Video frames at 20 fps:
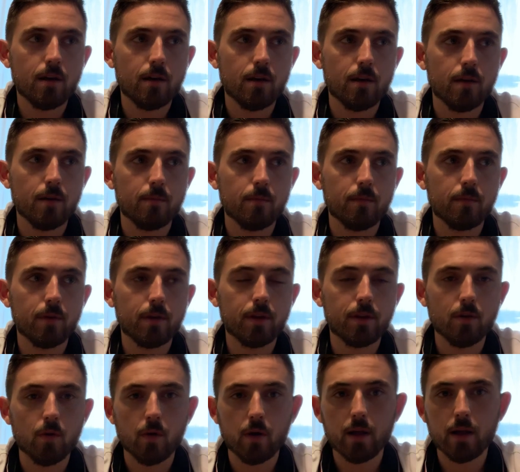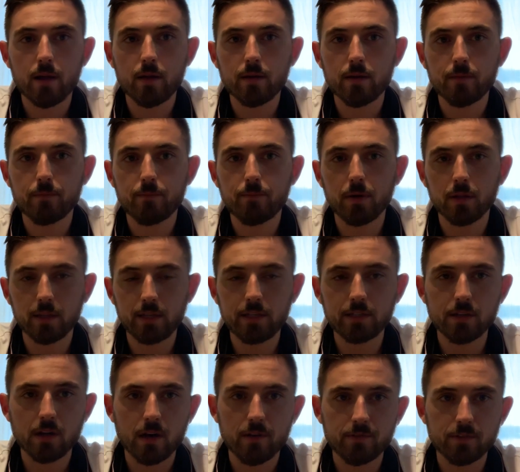um, you know,
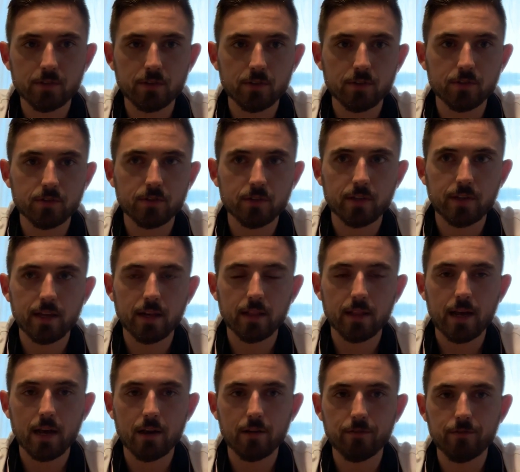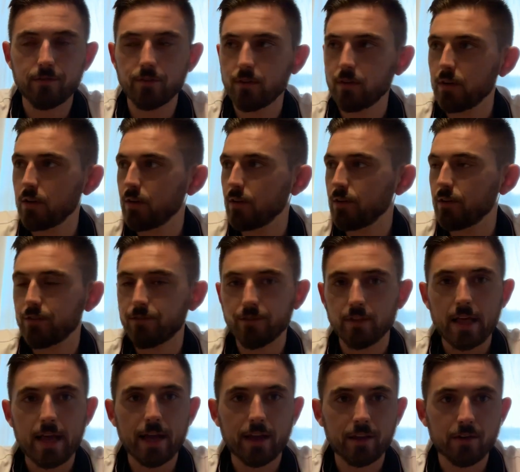police officers get a lot of
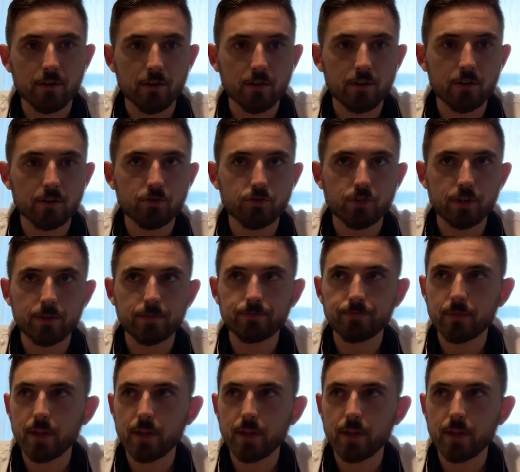flack in our country.